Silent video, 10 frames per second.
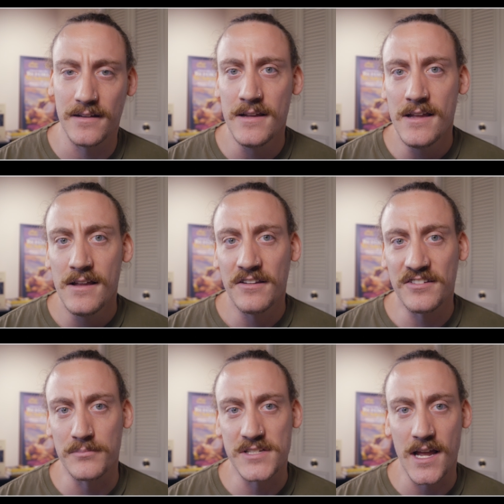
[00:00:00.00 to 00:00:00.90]
and
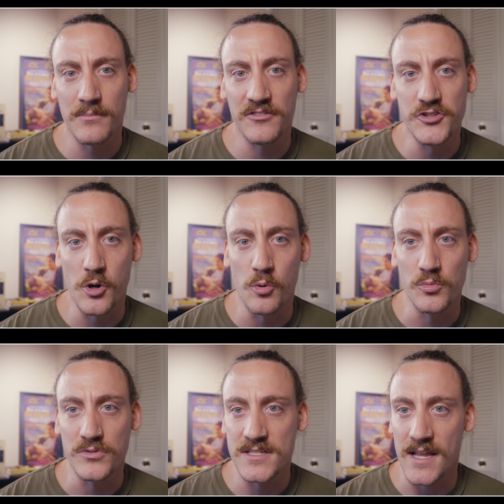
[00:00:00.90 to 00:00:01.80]
sometimes
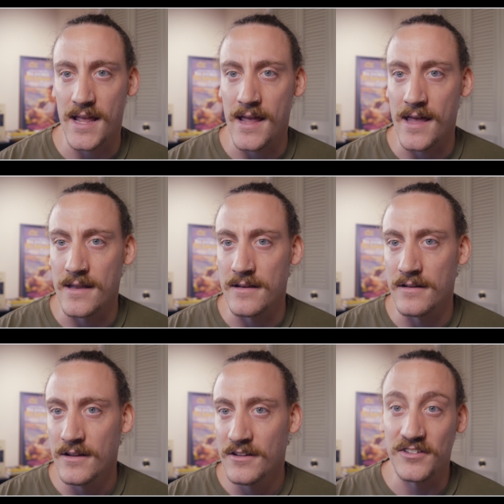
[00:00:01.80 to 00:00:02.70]
don't, and
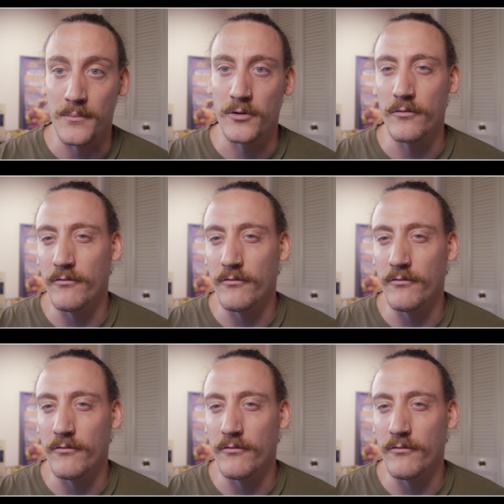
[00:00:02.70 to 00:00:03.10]
some are